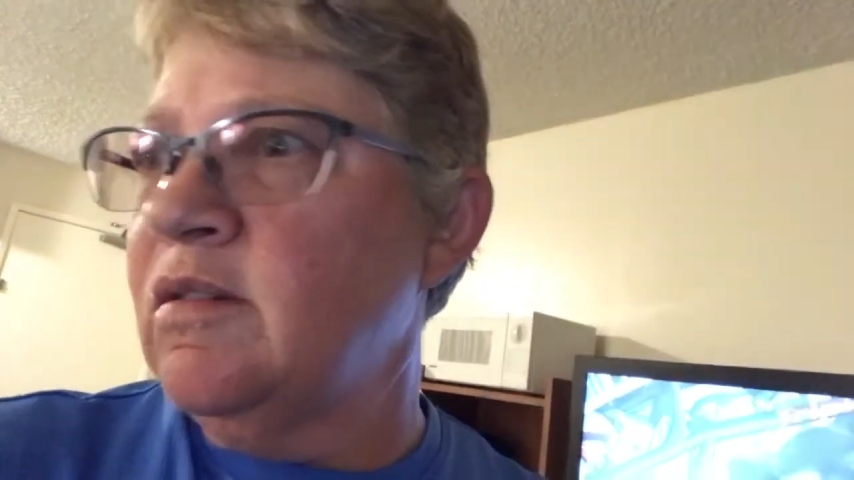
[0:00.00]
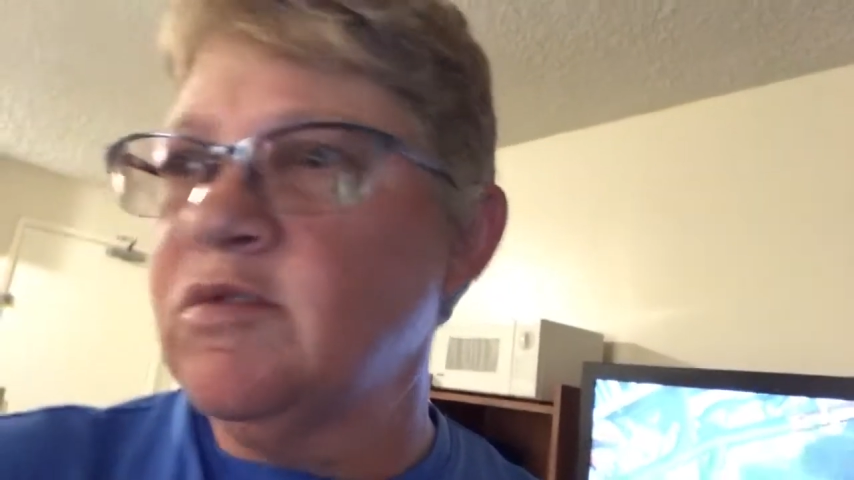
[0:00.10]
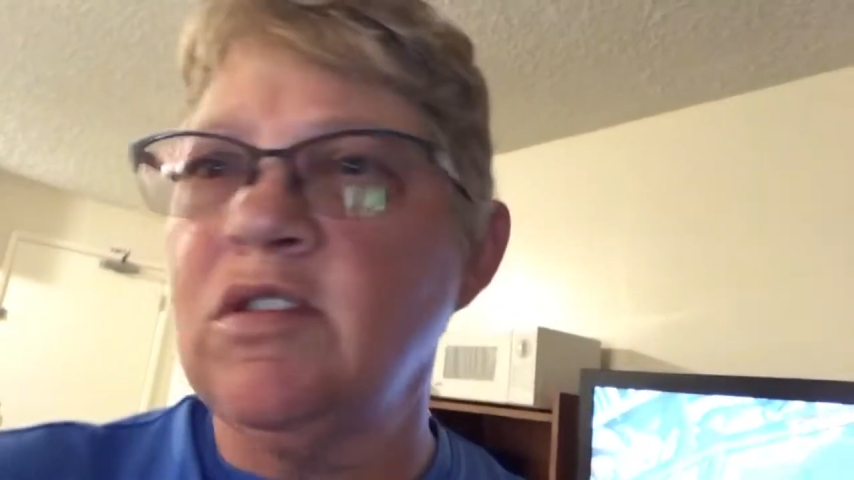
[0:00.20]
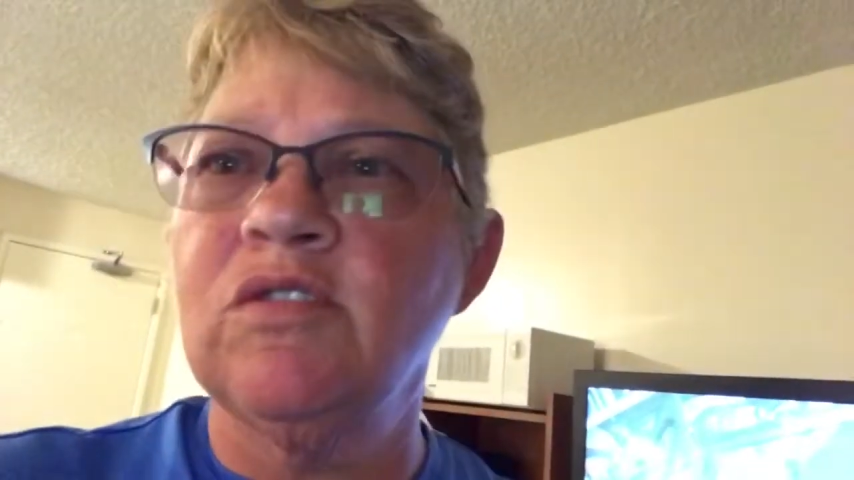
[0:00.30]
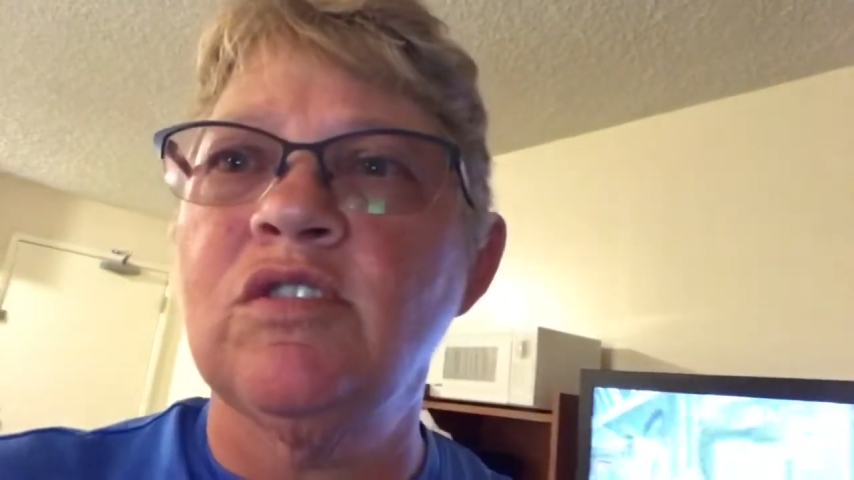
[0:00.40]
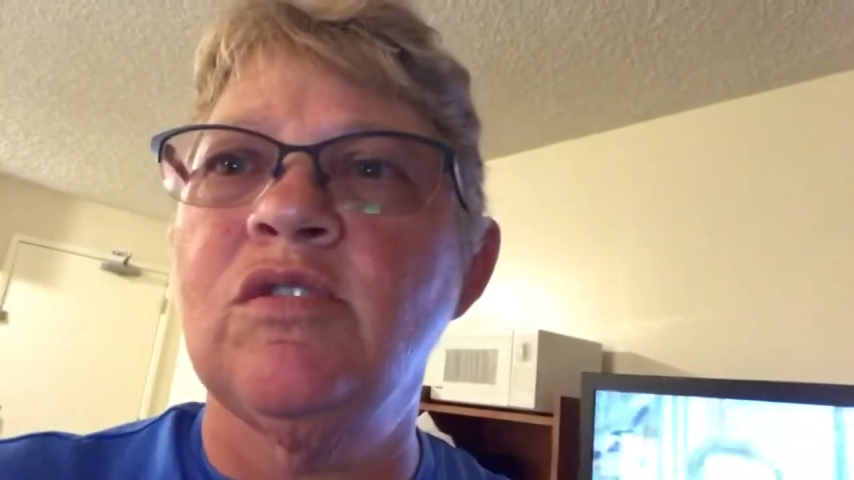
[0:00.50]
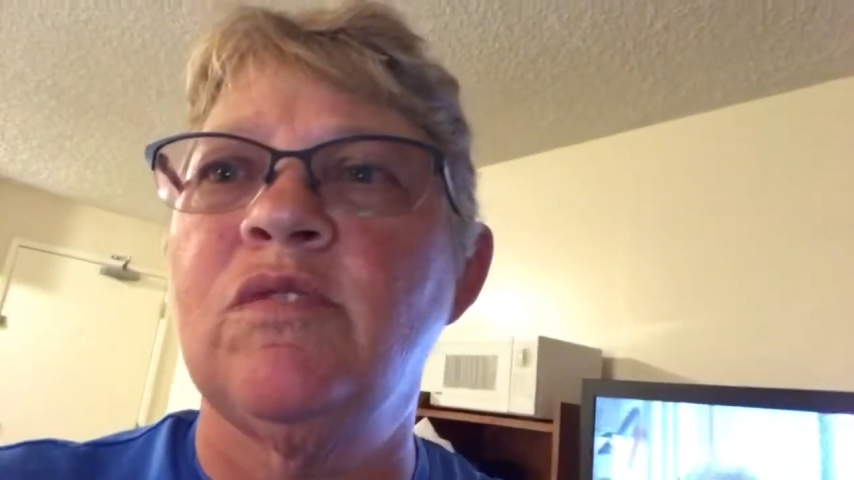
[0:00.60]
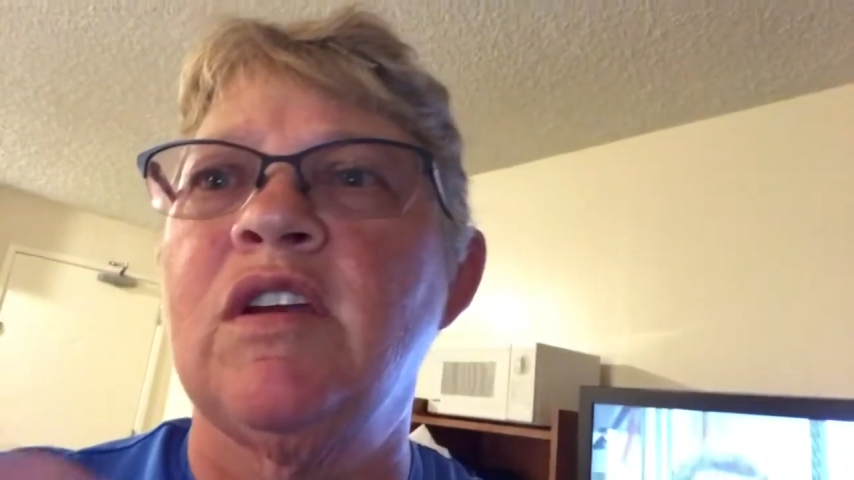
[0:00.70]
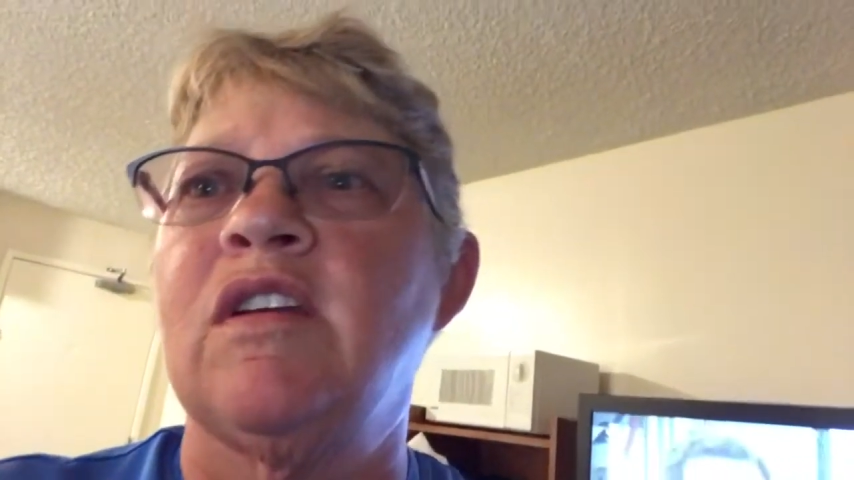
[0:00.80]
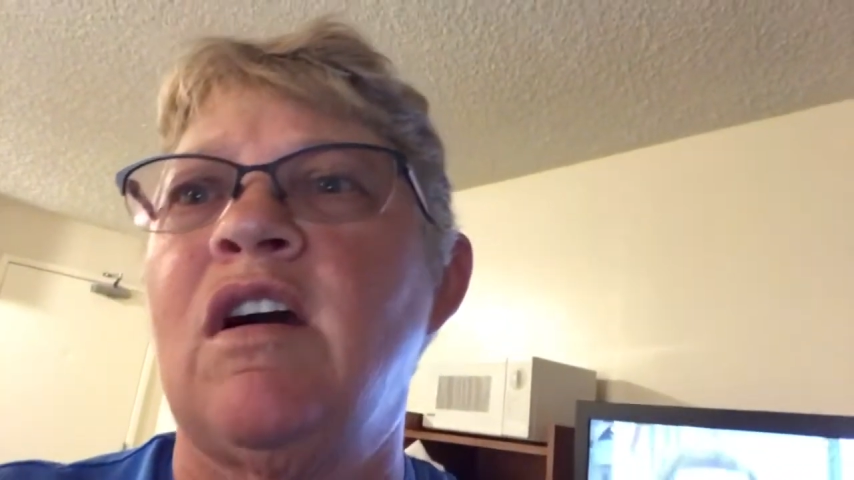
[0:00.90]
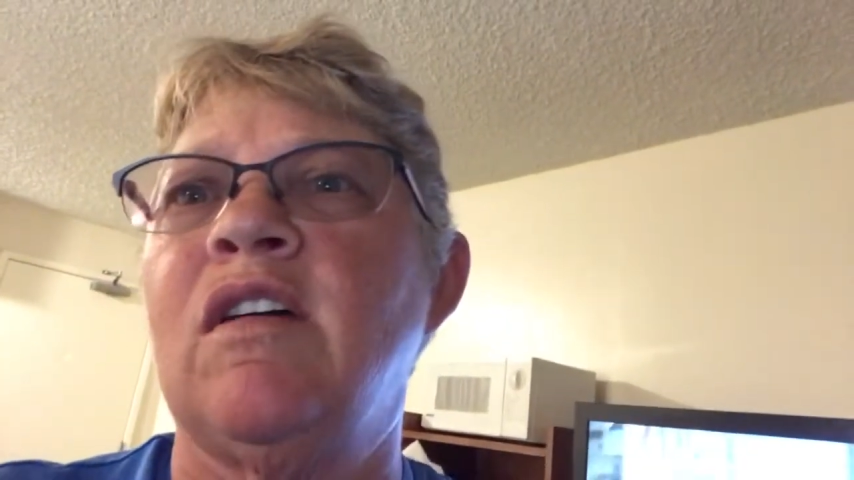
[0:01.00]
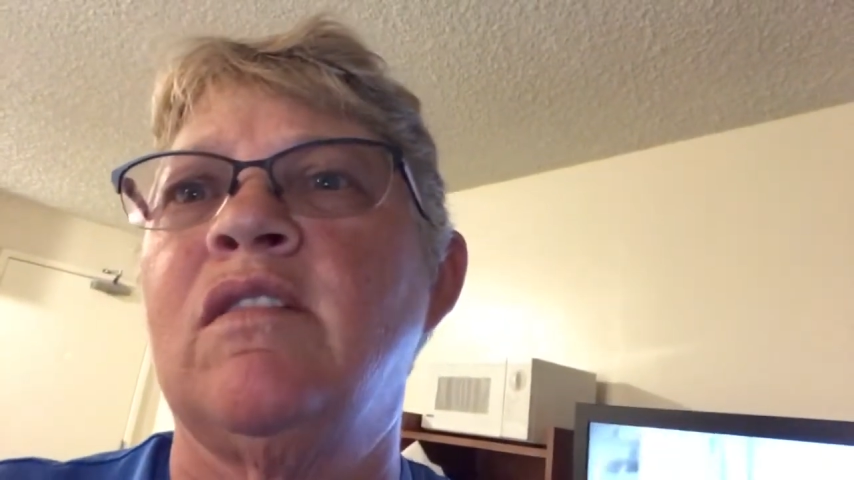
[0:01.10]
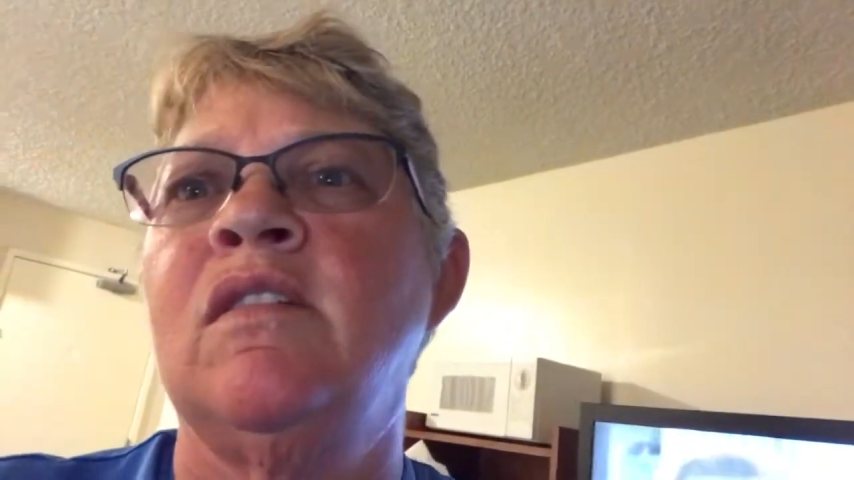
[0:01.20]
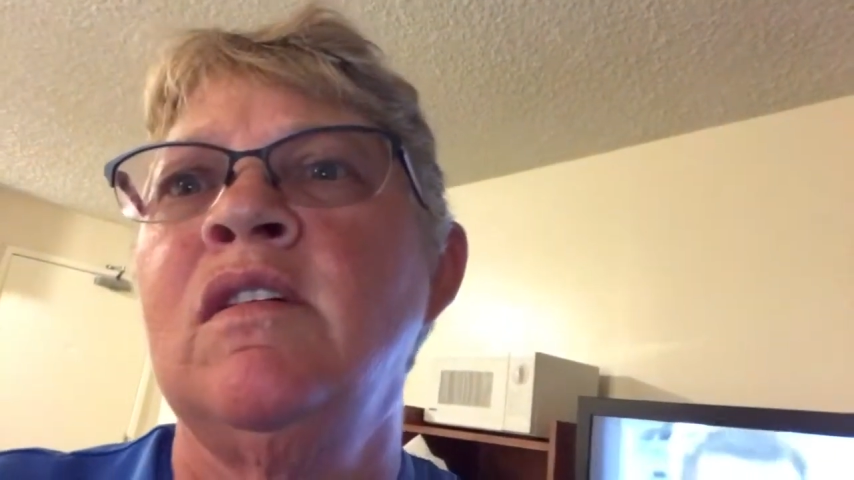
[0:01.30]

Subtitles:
So I'll show you what I got.